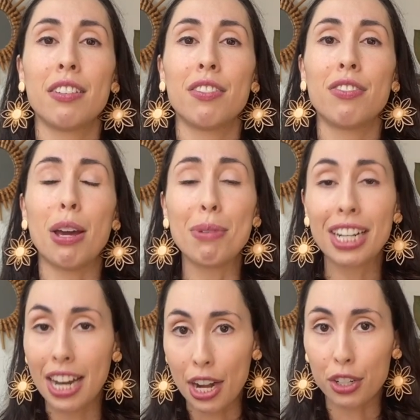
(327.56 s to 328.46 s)

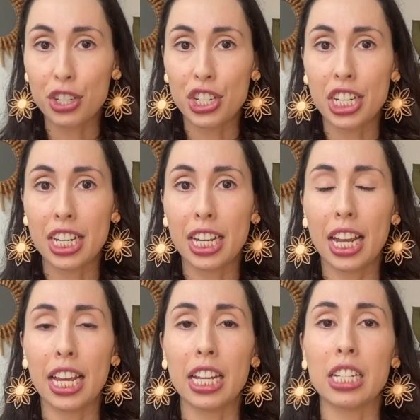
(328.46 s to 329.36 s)
Feminine energy
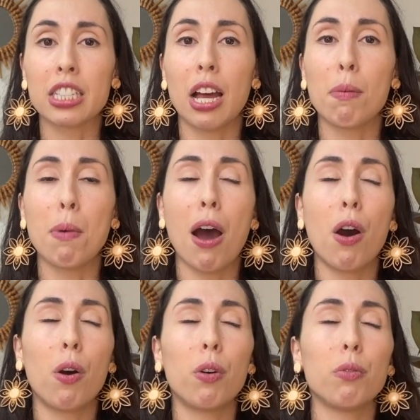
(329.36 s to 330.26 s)
is
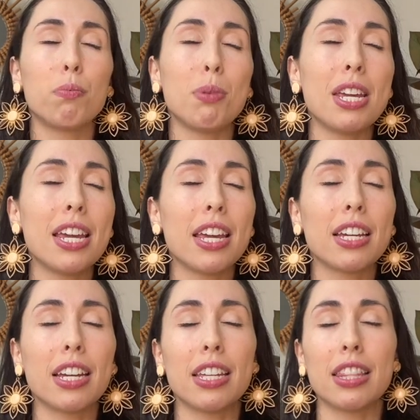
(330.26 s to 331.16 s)
about being
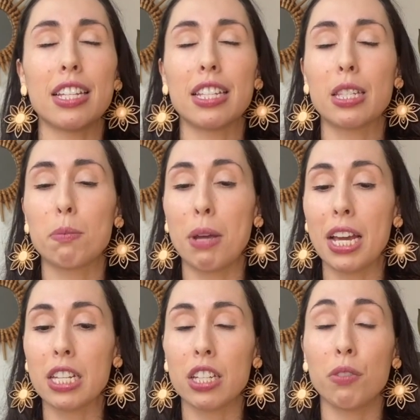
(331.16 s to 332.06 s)
in this
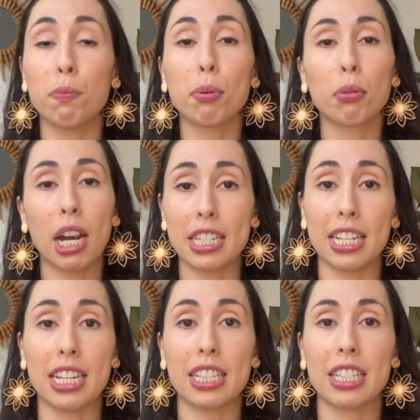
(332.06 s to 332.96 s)
space of
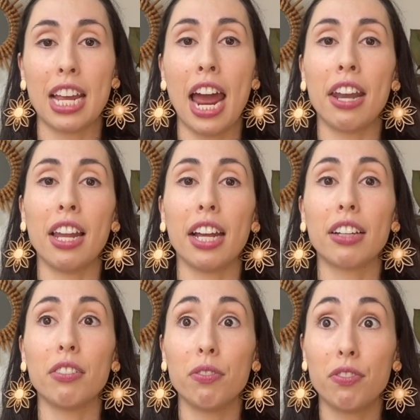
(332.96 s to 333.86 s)
presence and
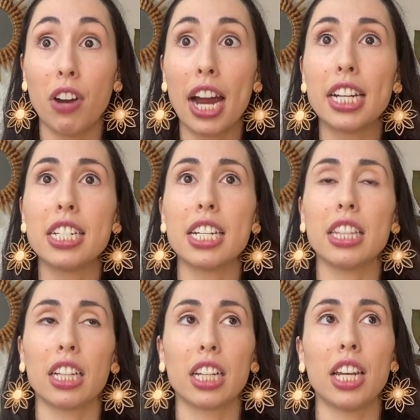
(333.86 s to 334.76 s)
like finding
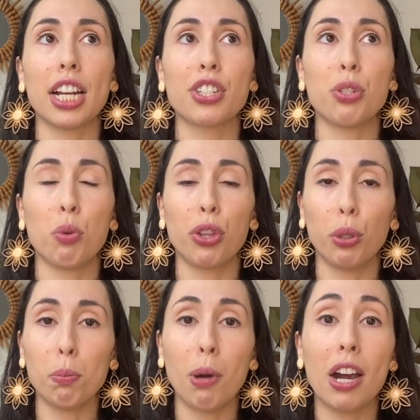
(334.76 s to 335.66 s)
the connection with your
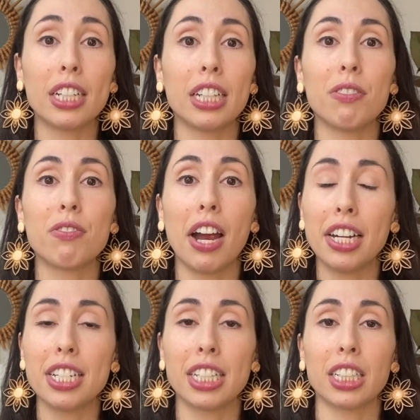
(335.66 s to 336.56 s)
body and
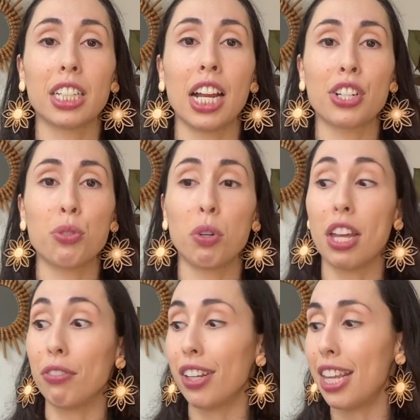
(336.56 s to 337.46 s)
finding a connection with
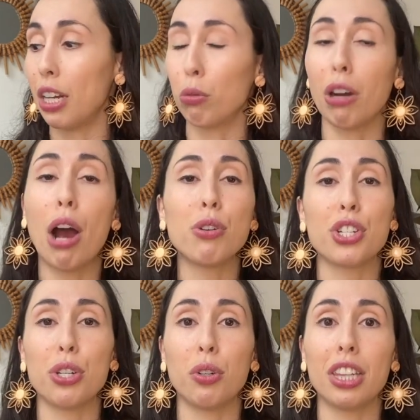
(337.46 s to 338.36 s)
everything around
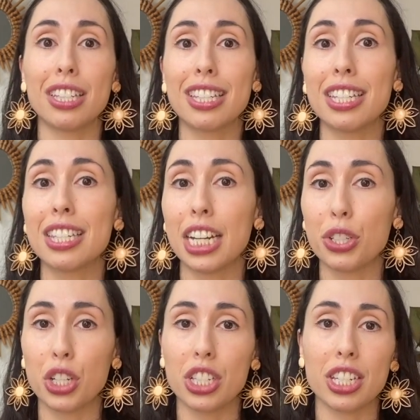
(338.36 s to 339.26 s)
you and the
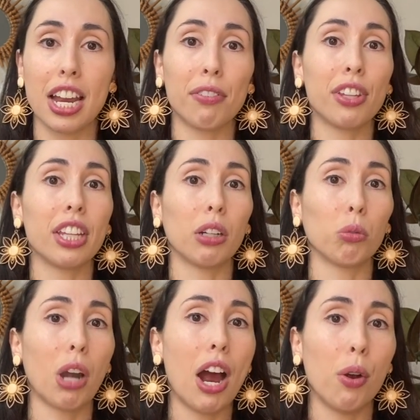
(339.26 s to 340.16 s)
sensations and everything
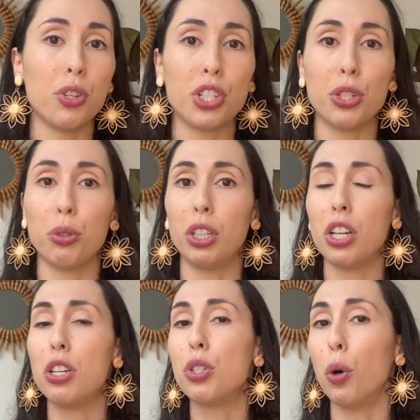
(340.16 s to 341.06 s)
around you and
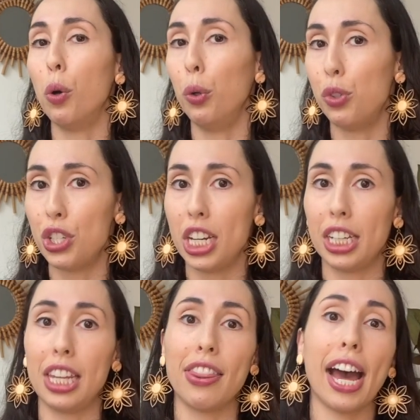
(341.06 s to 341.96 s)
indulging
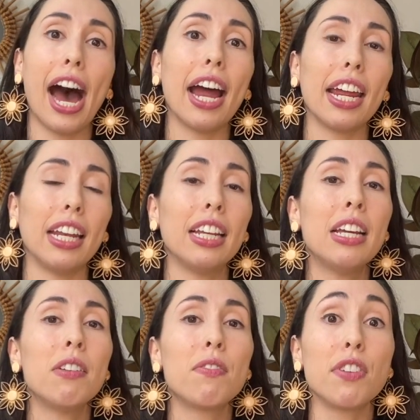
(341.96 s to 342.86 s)
in that and
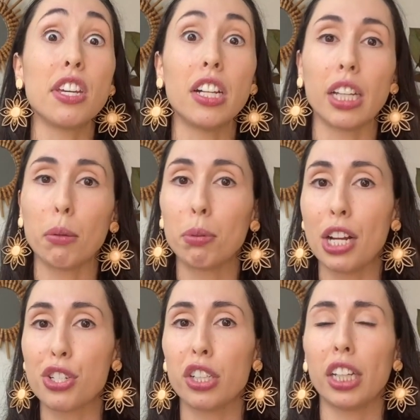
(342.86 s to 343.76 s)
feeling
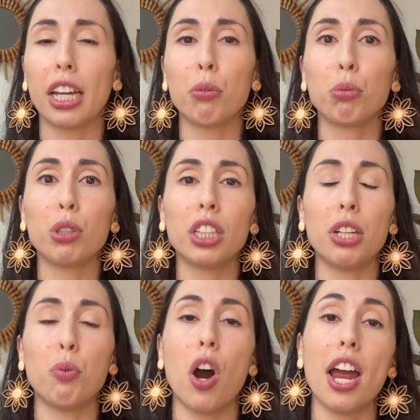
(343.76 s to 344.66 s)
pleasure. Like I
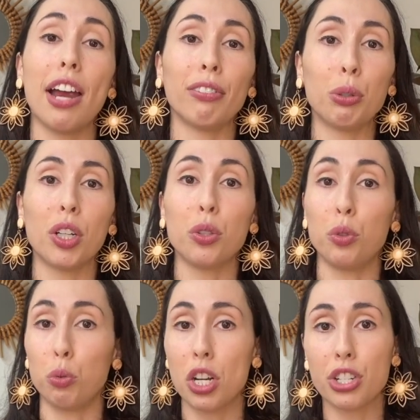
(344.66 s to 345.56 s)
really want everyone
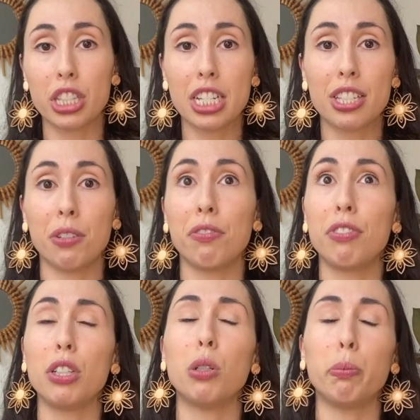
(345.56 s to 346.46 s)
who's watching this to
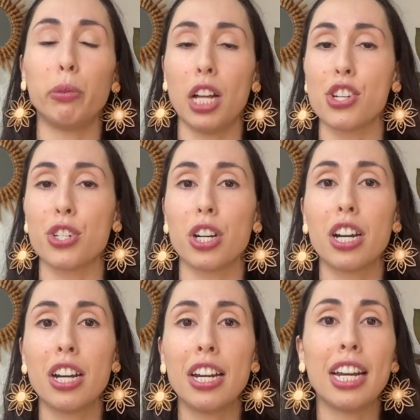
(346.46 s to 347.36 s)
feel
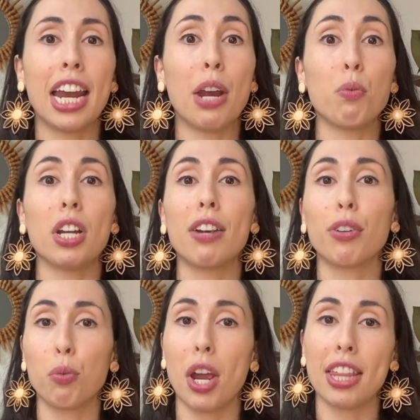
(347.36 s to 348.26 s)
pleasure in
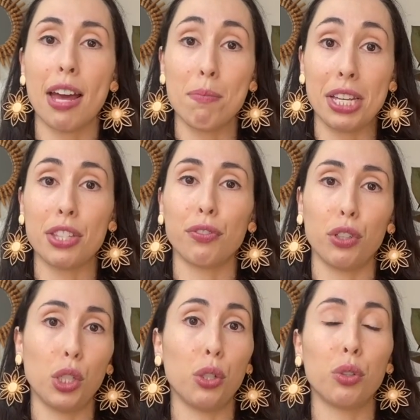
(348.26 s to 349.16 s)
whatever way that means for
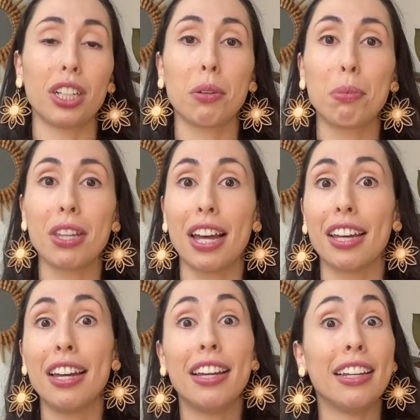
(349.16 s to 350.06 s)
you. That could be
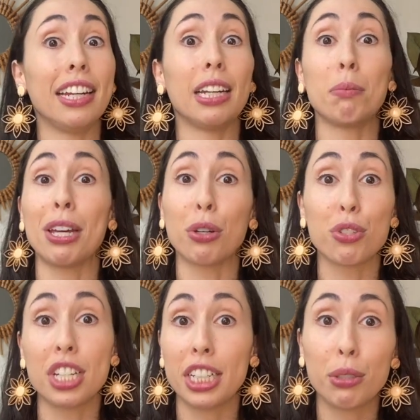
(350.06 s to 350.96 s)
like eating mango
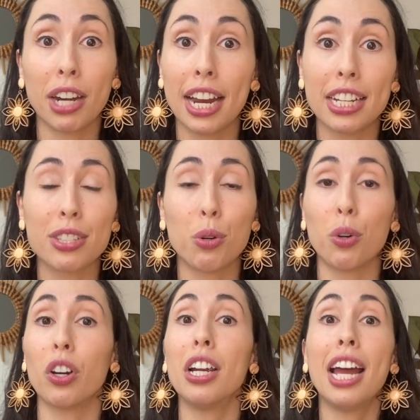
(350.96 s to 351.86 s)
sticky rice
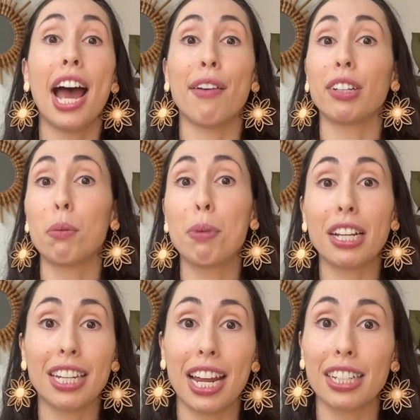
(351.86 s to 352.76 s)
or having a
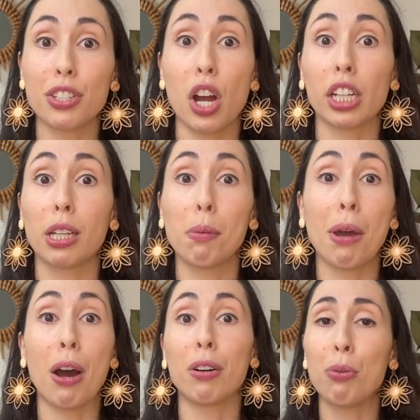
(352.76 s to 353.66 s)
picnic and talking
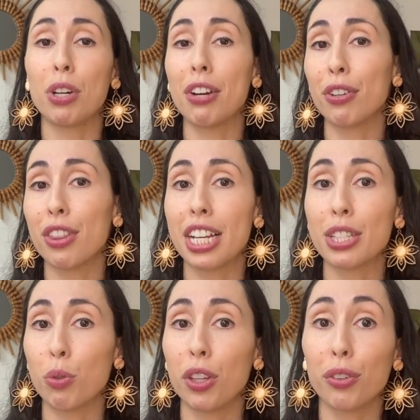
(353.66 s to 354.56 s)
about whatever
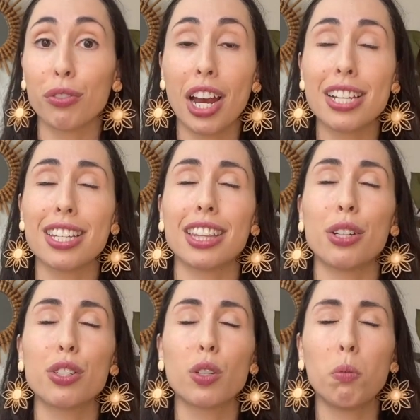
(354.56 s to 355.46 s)
things with your friends. Like
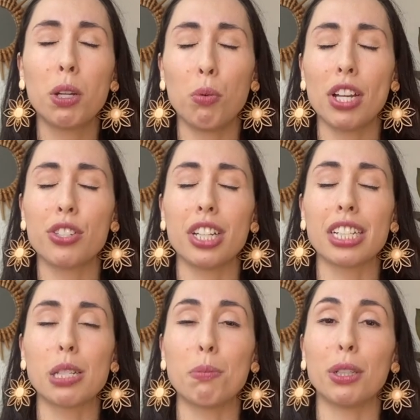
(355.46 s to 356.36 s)
there's so many ways to
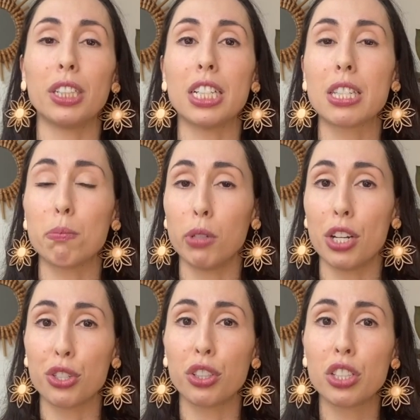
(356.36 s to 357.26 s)
experience
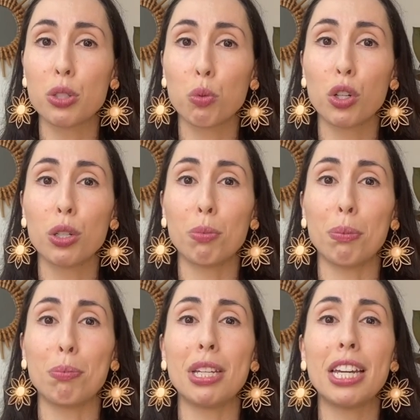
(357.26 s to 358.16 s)
pleasure in this world,
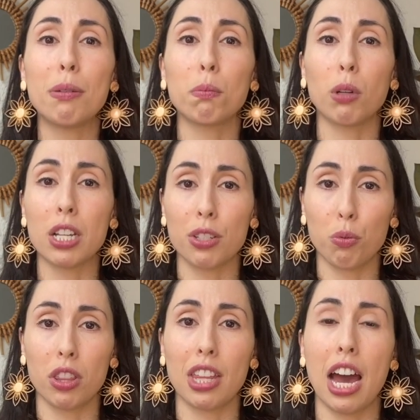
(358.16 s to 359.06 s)
but being present
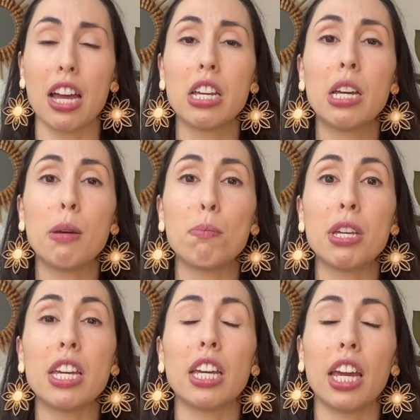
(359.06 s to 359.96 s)
with that,
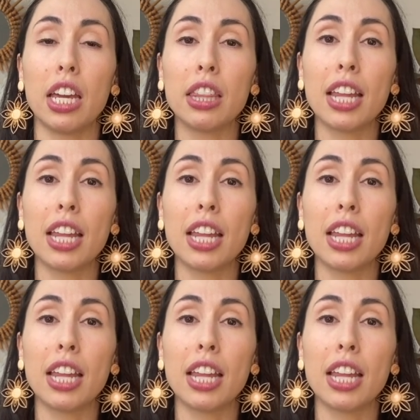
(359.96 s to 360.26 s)
being in